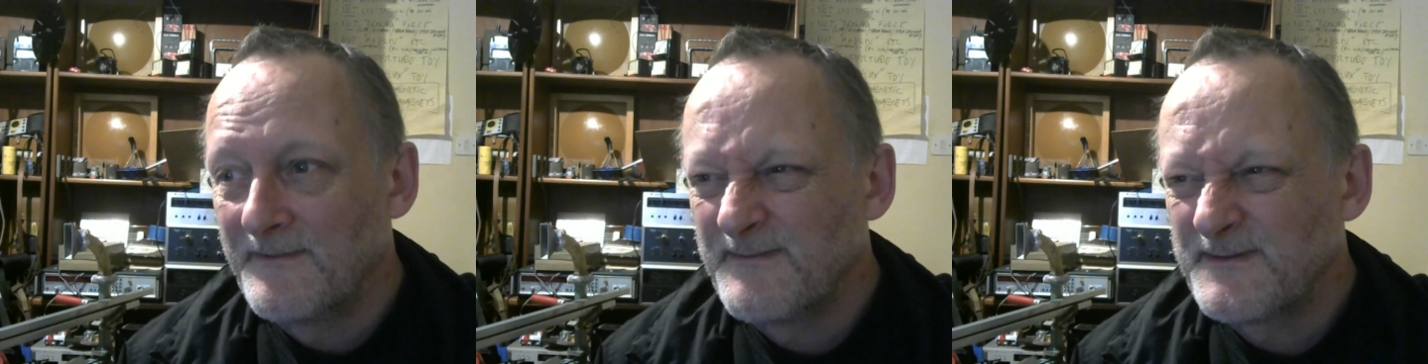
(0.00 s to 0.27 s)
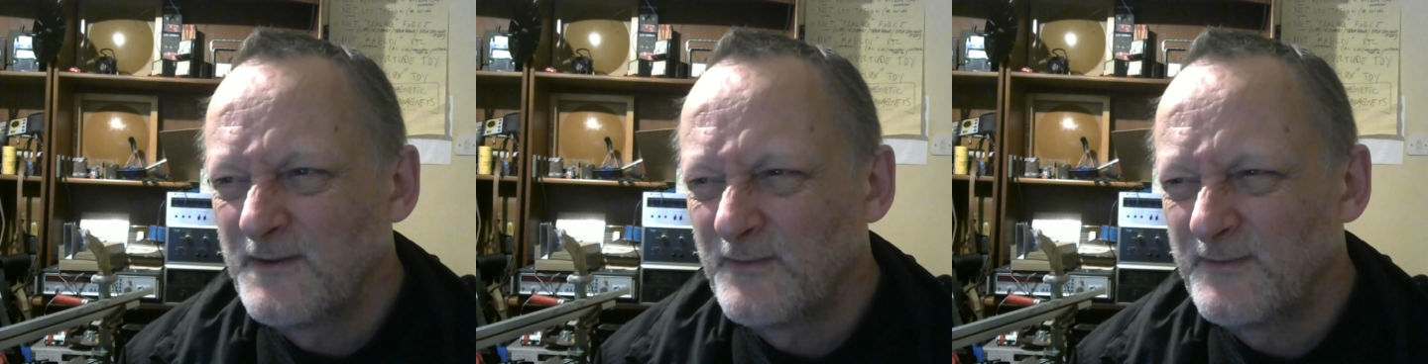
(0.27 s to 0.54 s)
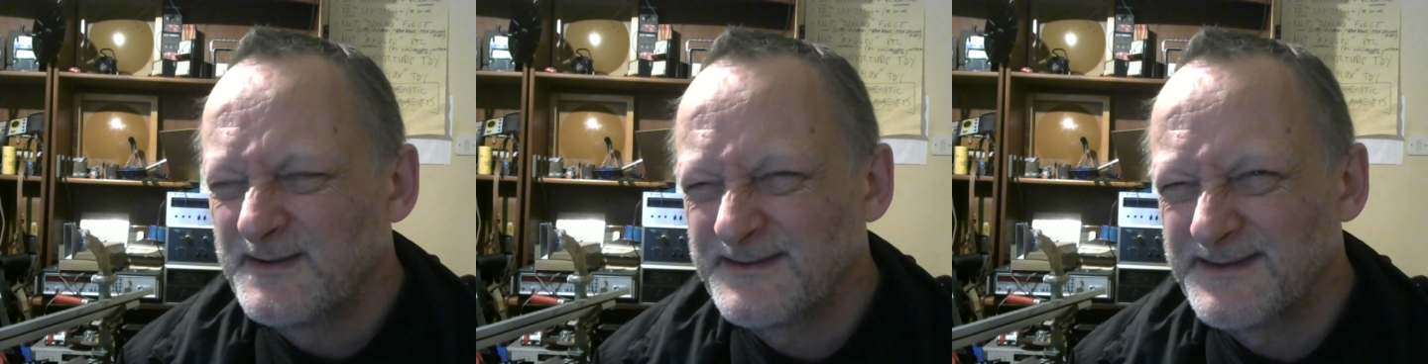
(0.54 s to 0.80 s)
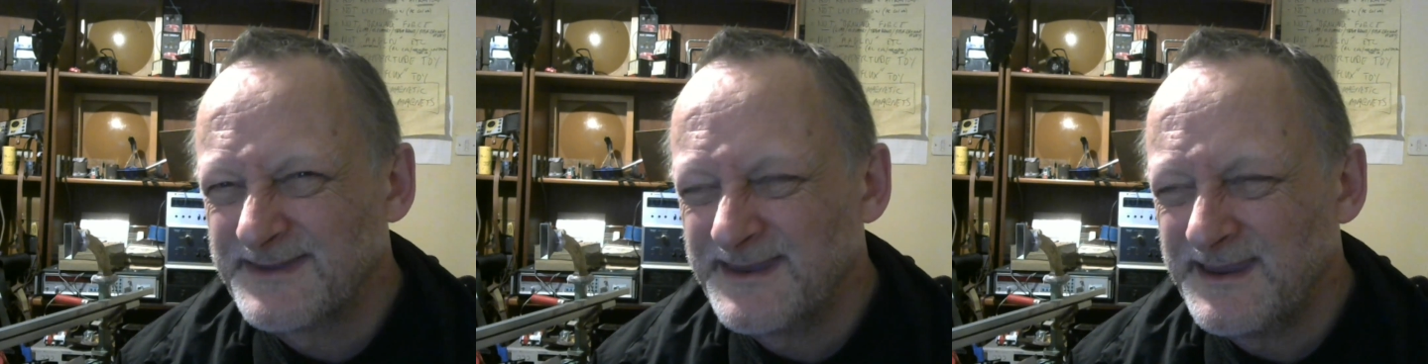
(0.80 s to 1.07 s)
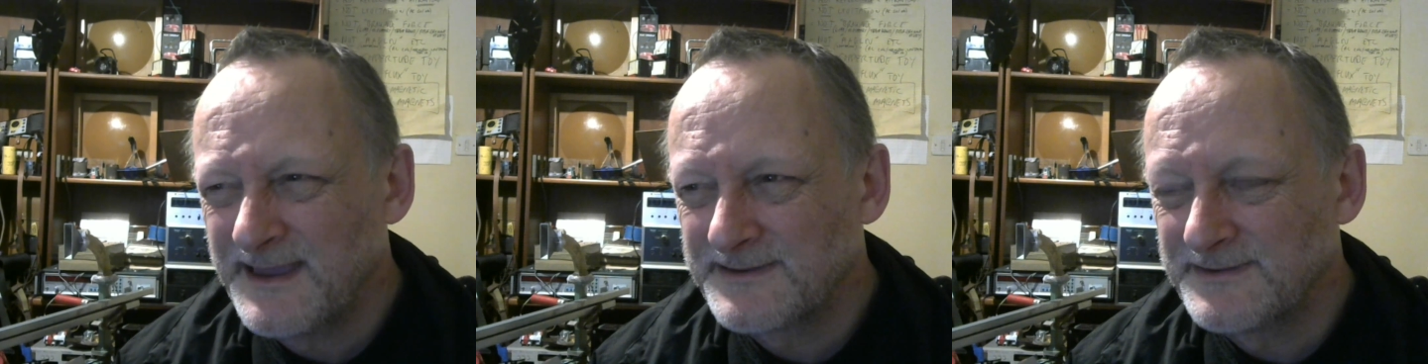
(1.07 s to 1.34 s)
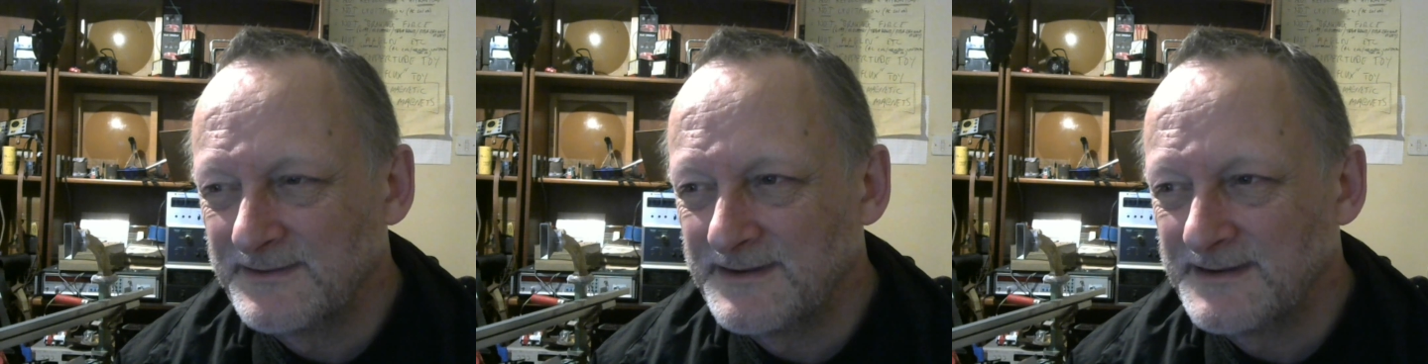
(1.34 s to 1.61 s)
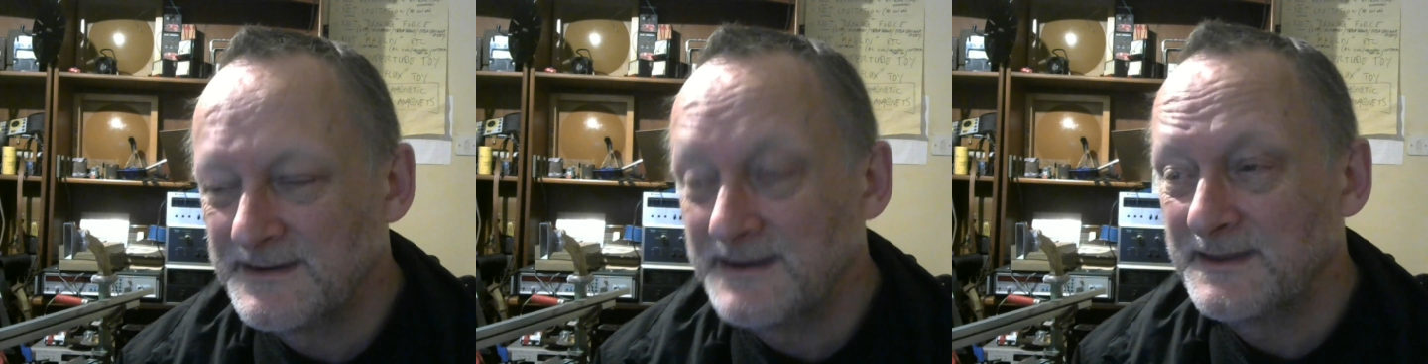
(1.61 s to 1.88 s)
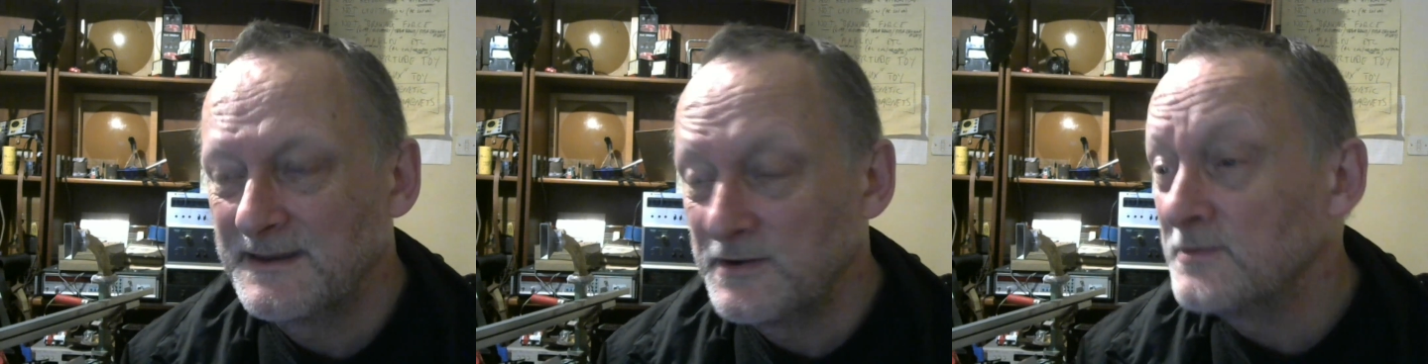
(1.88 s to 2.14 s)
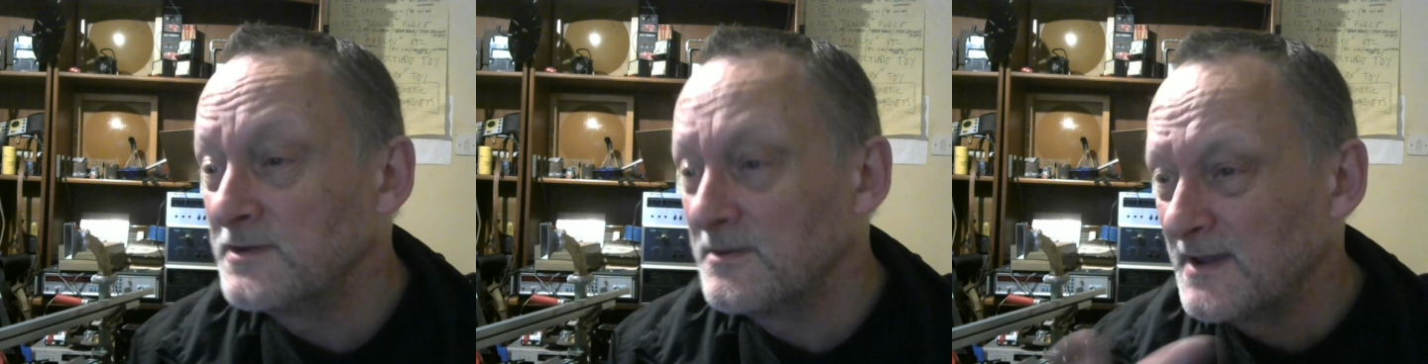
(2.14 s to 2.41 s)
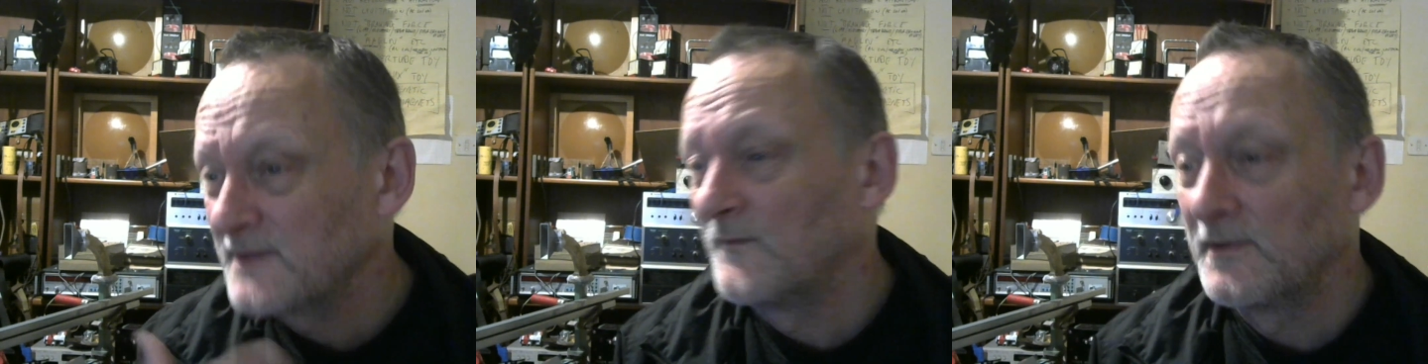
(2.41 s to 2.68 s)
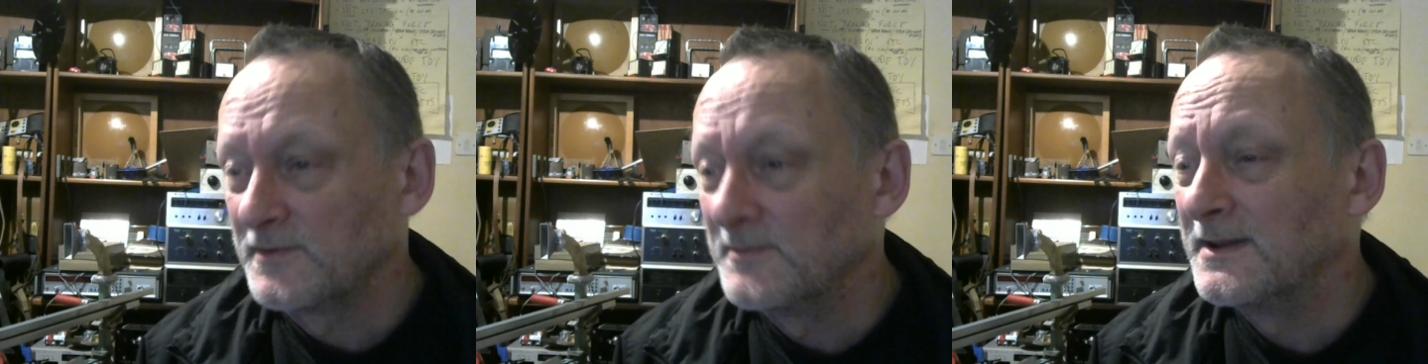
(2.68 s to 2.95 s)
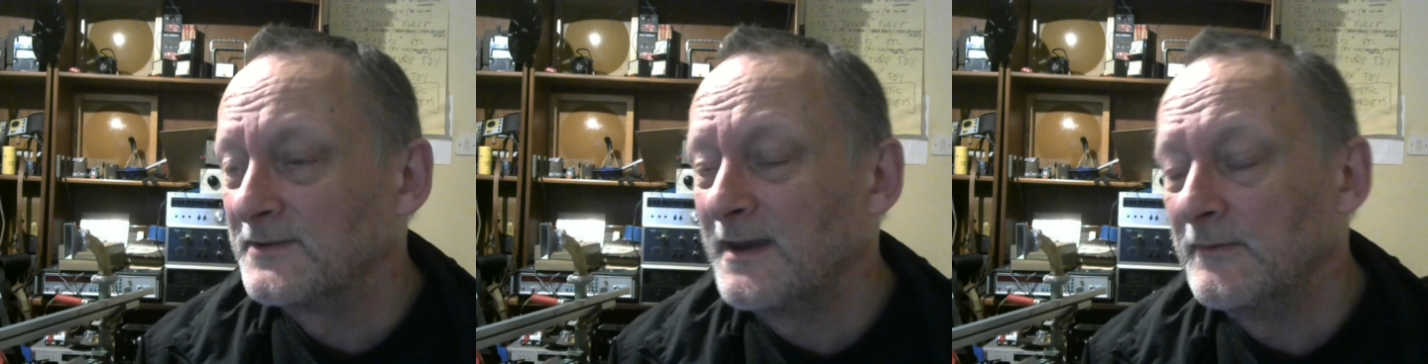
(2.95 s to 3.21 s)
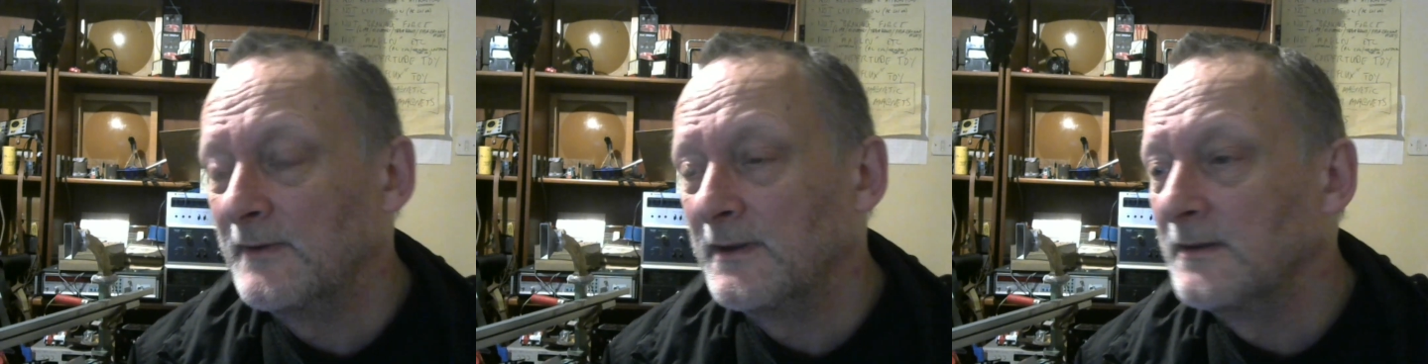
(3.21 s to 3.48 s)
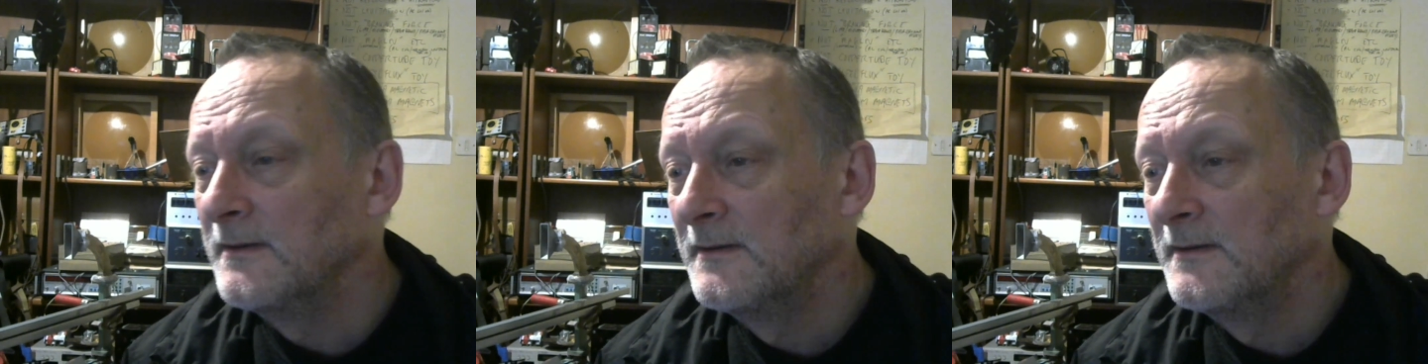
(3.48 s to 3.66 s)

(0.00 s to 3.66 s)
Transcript: There's not really such a thing as such, is it? He thinks using your best voltmeter anyway.